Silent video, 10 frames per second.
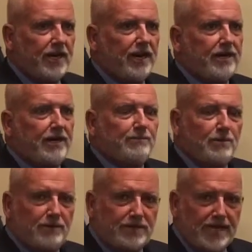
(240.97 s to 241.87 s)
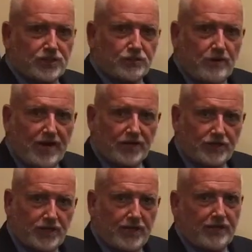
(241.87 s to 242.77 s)
and implement that
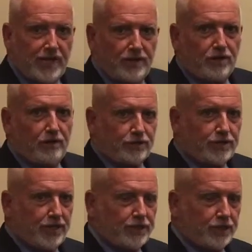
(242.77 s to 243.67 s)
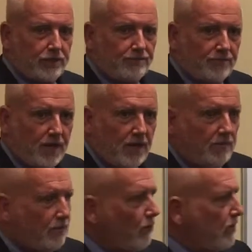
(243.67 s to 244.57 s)
strategy in that negotiation.
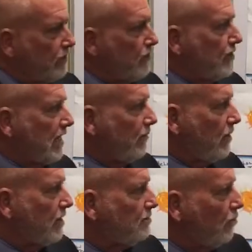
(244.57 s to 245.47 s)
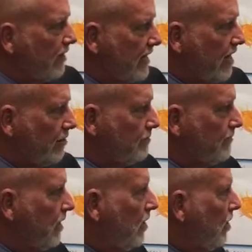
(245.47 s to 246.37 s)
But one other thing I wanted to point out,
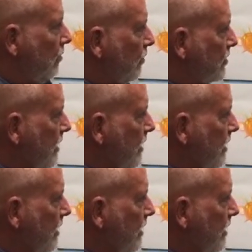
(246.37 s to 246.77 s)
we